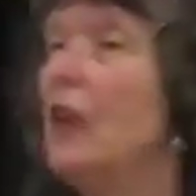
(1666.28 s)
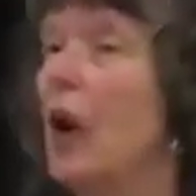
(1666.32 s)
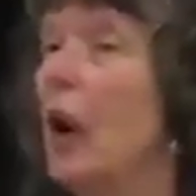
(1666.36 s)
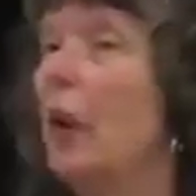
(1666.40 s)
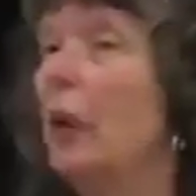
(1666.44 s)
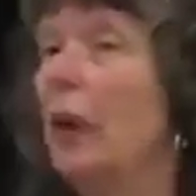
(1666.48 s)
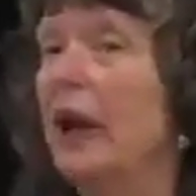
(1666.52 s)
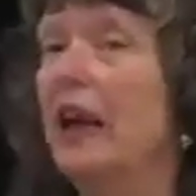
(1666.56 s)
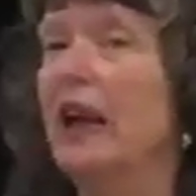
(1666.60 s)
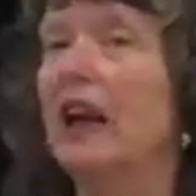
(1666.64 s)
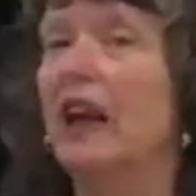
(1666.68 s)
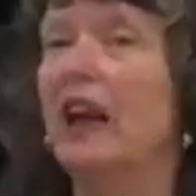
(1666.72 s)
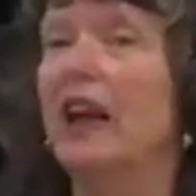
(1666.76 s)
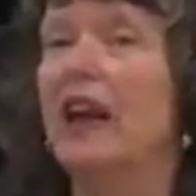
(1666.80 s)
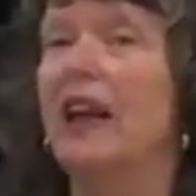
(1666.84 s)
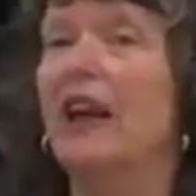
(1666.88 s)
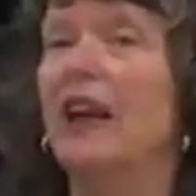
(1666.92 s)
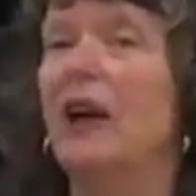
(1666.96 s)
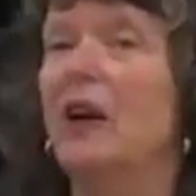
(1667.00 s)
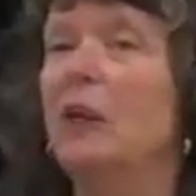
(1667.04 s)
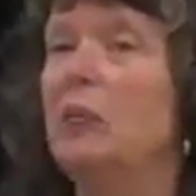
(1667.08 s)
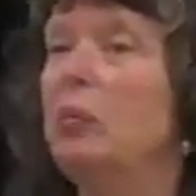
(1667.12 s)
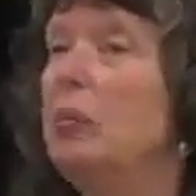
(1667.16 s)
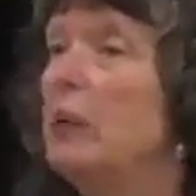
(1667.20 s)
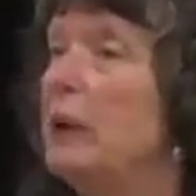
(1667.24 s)
knowingly
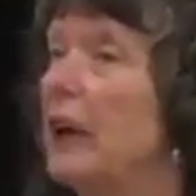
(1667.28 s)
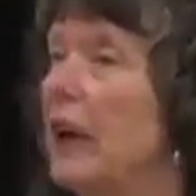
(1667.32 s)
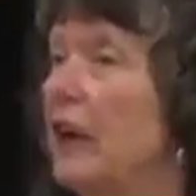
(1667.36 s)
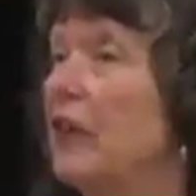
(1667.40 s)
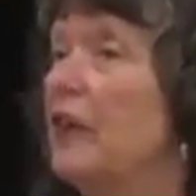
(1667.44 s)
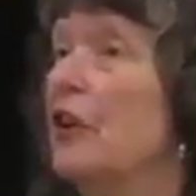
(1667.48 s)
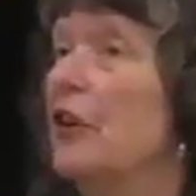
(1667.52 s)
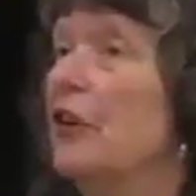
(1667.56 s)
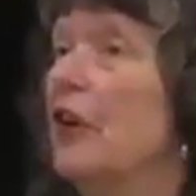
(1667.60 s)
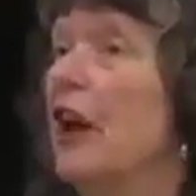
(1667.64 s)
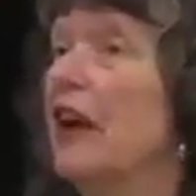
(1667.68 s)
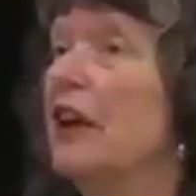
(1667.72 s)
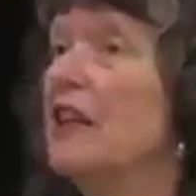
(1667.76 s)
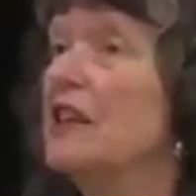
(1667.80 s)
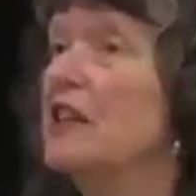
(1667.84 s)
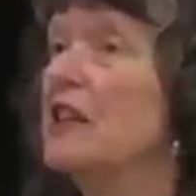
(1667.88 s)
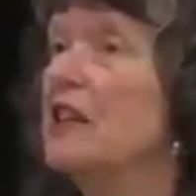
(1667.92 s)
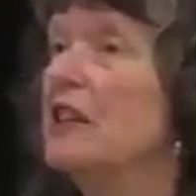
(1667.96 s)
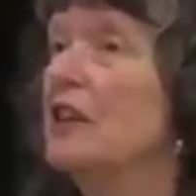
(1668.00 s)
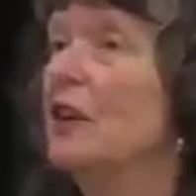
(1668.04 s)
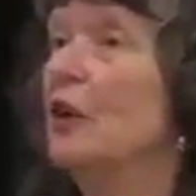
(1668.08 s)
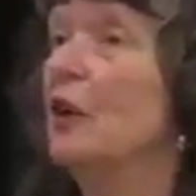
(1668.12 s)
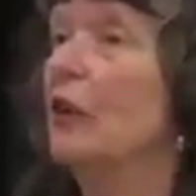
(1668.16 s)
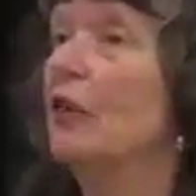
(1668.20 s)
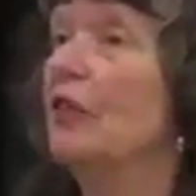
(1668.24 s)

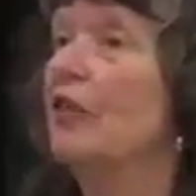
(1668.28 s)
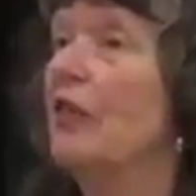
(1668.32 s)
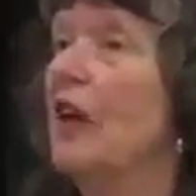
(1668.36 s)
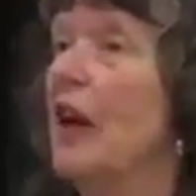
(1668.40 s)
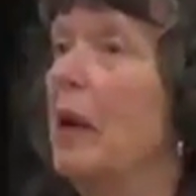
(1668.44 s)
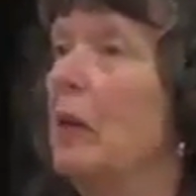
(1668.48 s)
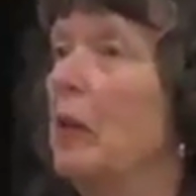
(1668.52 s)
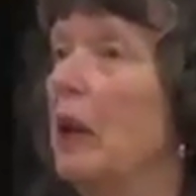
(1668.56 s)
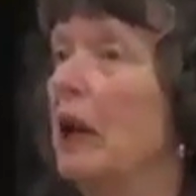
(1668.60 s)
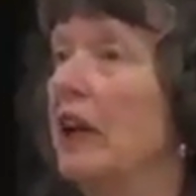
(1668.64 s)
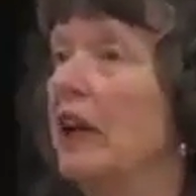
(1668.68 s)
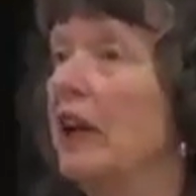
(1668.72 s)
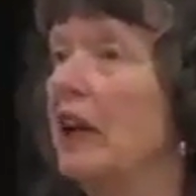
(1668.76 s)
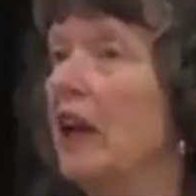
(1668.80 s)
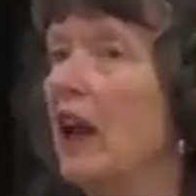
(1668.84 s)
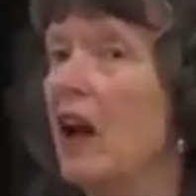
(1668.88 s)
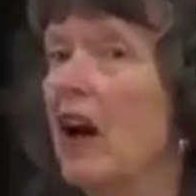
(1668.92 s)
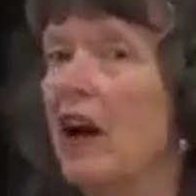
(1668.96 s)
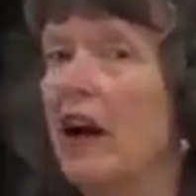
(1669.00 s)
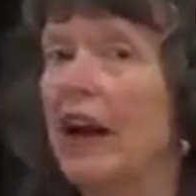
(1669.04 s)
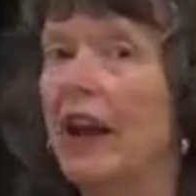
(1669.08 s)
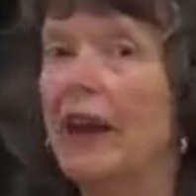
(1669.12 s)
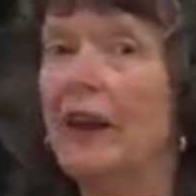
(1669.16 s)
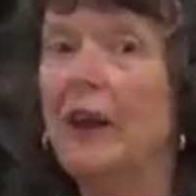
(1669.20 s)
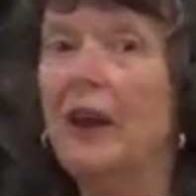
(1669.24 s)
obliterate your family
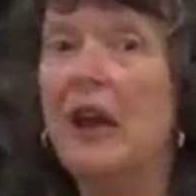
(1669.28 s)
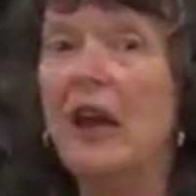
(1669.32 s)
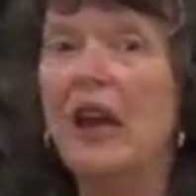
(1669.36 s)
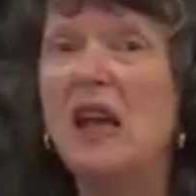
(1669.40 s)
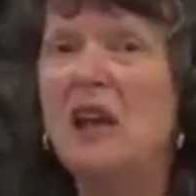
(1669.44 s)
line.